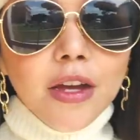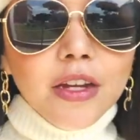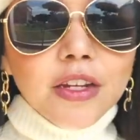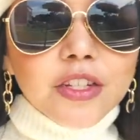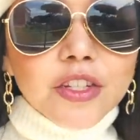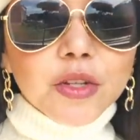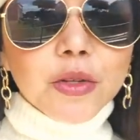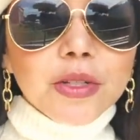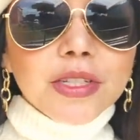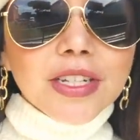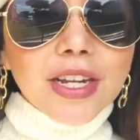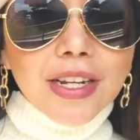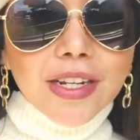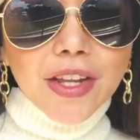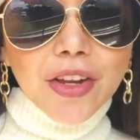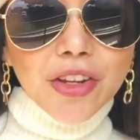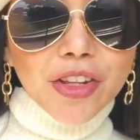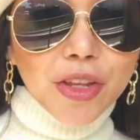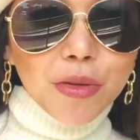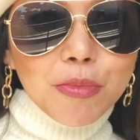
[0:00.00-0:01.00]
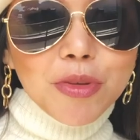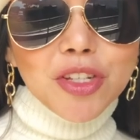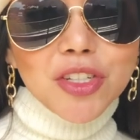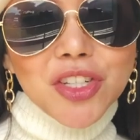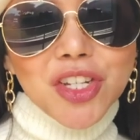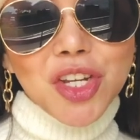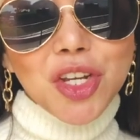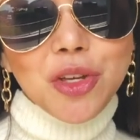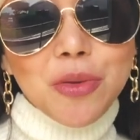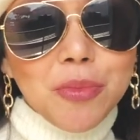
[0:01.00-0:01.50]
So inside here in the
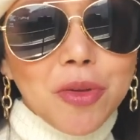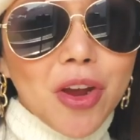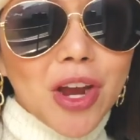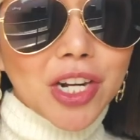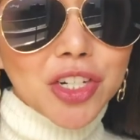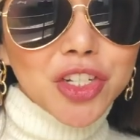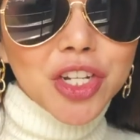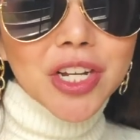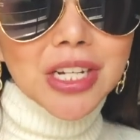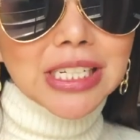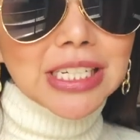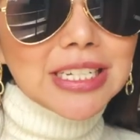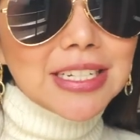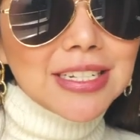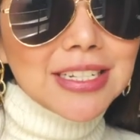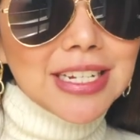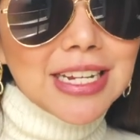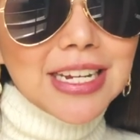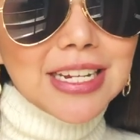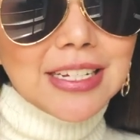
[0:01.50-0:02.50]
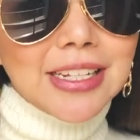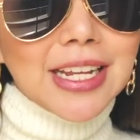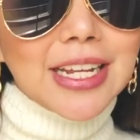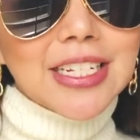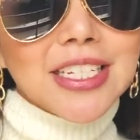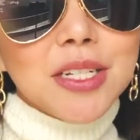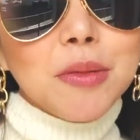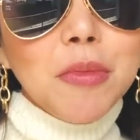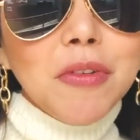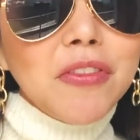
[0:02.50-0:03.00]
museum, you're actually going to see
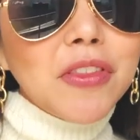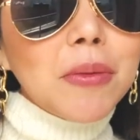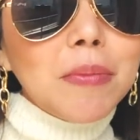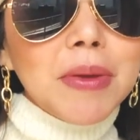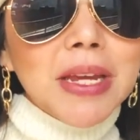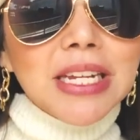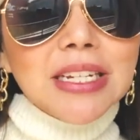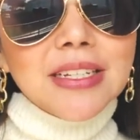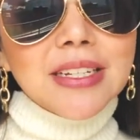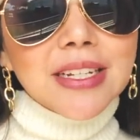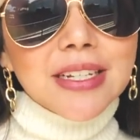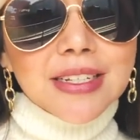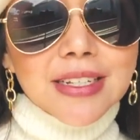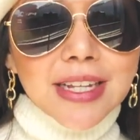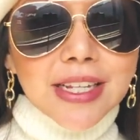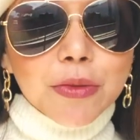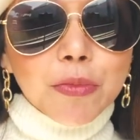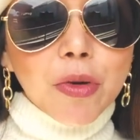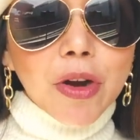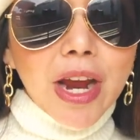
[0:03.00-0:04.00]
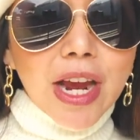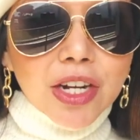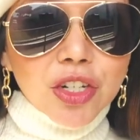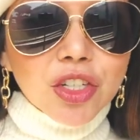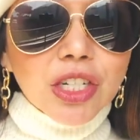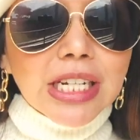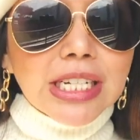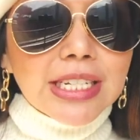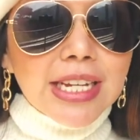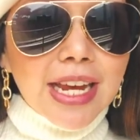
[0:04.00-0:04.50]
like some of the pieces that were
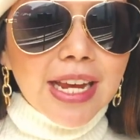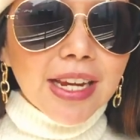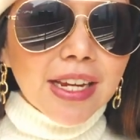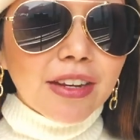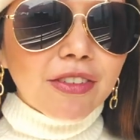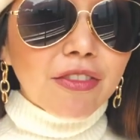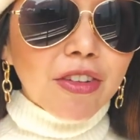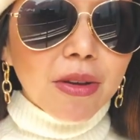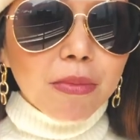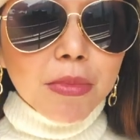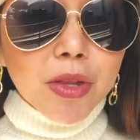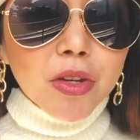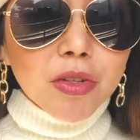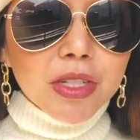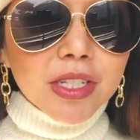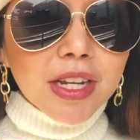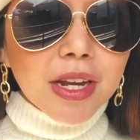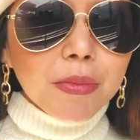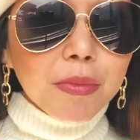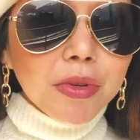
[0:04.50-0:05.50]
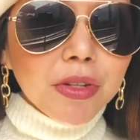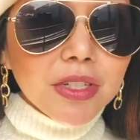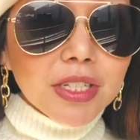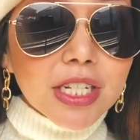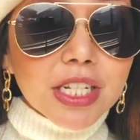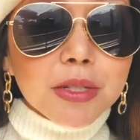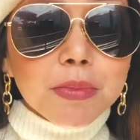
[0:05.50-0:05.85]
actually taken from those temples,